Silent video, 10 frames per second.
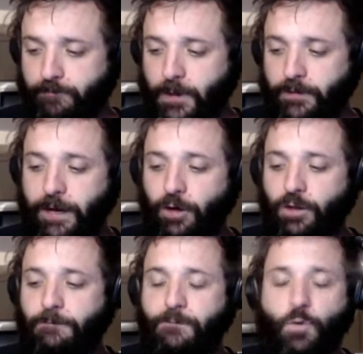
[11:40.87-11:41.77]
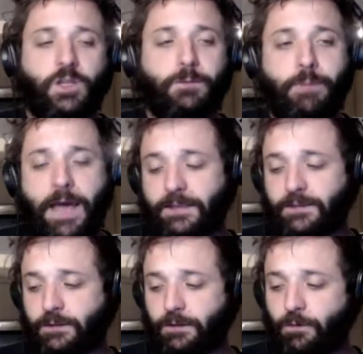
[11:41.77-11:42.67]
They are the 4th
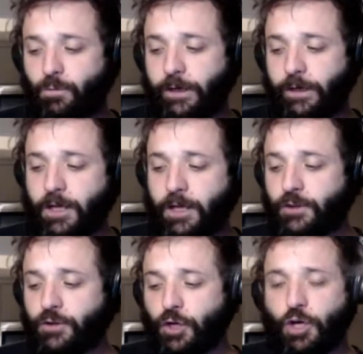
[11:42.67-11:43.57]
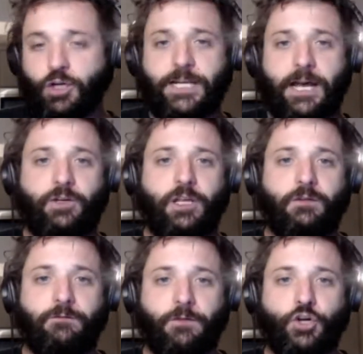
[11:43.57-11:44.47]
best when it comes to third down
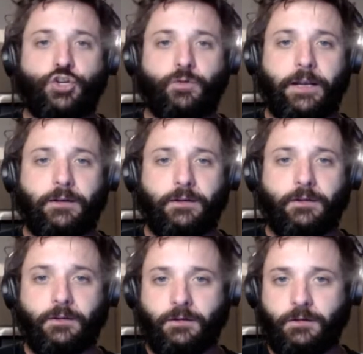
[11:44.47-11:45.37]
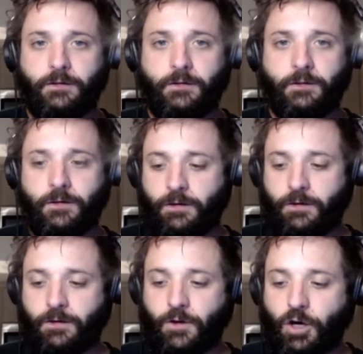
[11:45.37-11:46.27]
conversion rate.
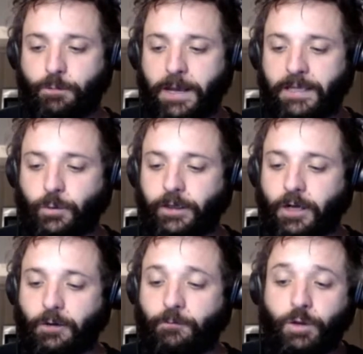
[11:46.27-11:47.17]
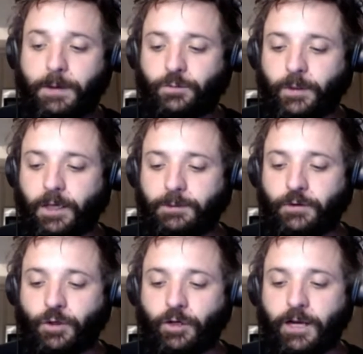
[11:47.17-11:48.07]
4th best when it
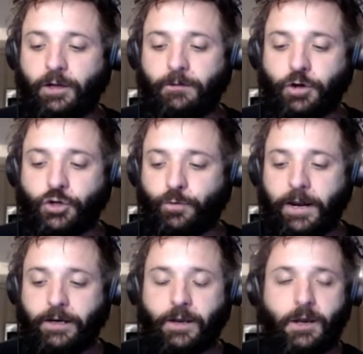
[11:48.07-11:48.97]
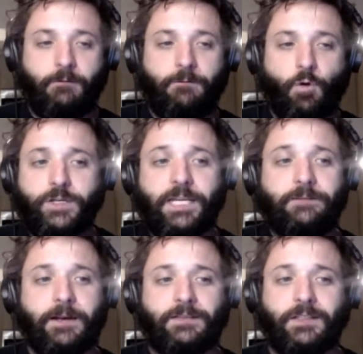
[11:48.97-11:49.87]
comes to third down conversion rate for
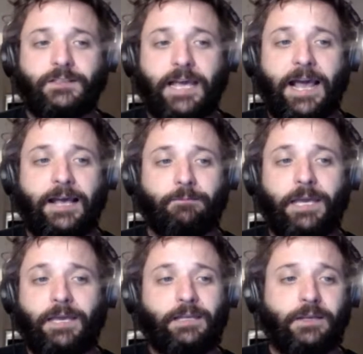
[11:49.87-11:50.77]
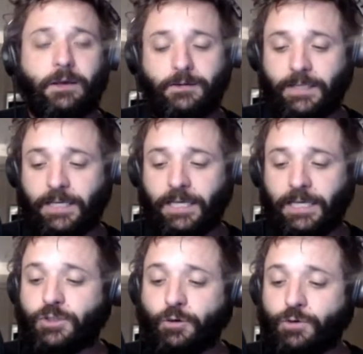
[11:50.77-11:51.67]
defenses at making
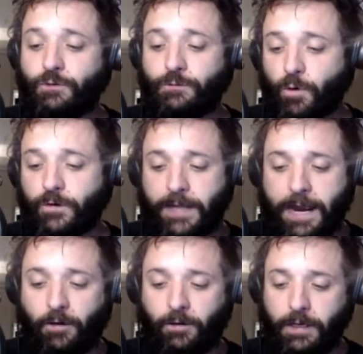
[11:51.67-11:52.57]
teams go to 4th down.